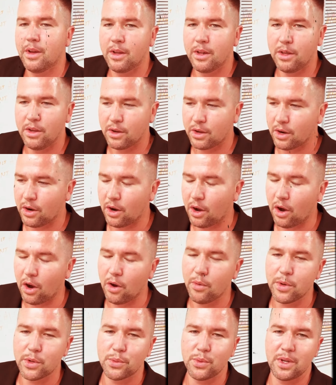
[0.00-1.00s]
you can
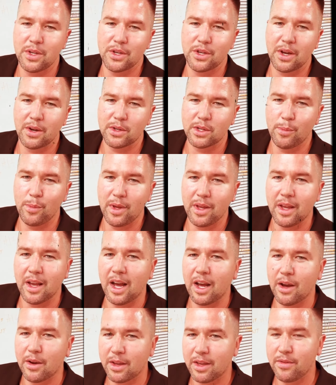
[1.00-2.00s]
always reach out to me.
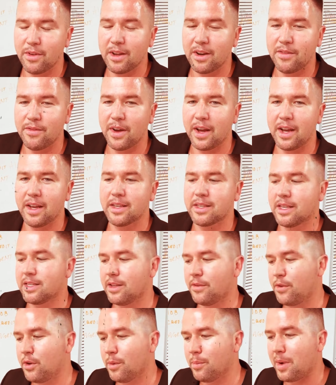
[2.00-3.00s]
I'll give you advice as
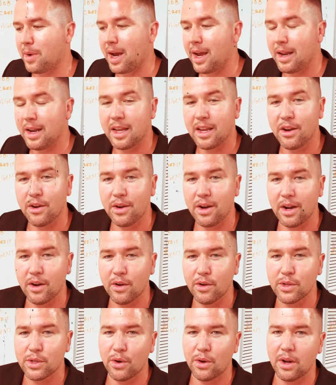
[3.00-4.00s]
if you're buying it here in
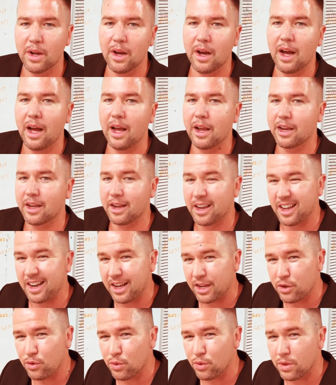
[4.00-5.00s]
Arizona. I can
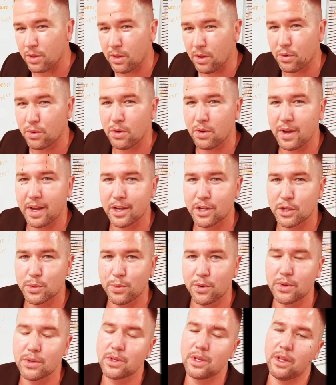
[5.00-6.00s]
connect you with local
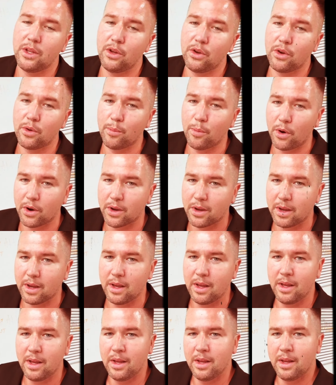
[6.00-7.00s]
experts in your market.
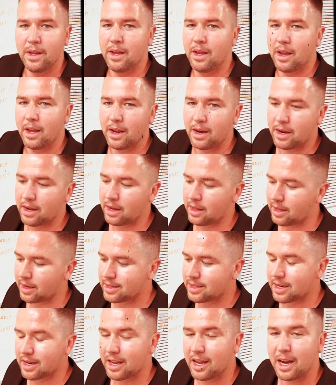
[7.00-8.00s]
And like I
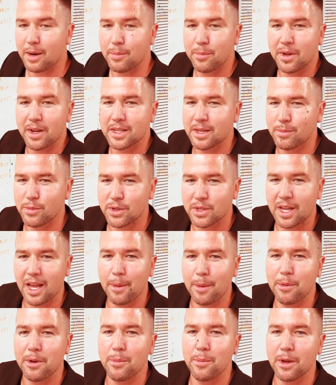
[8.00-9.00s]
said, God bless. I'm just
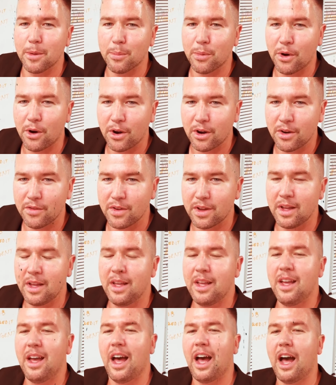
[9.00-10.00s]
happy to be a part of it.
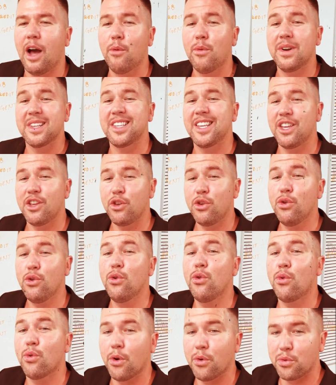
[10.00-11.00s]
I want to see you
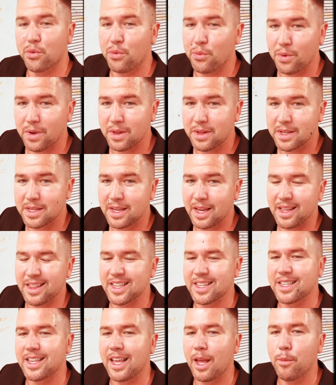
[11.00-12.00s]
grow through real estate the
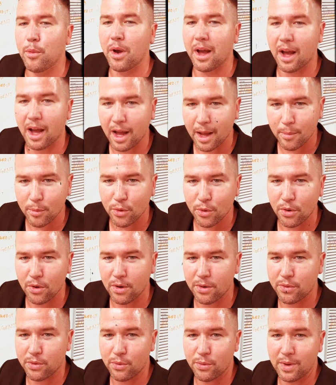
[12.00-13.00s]
same way I'm growing
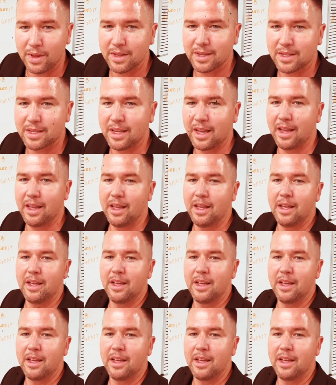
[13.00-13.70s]
through real estate.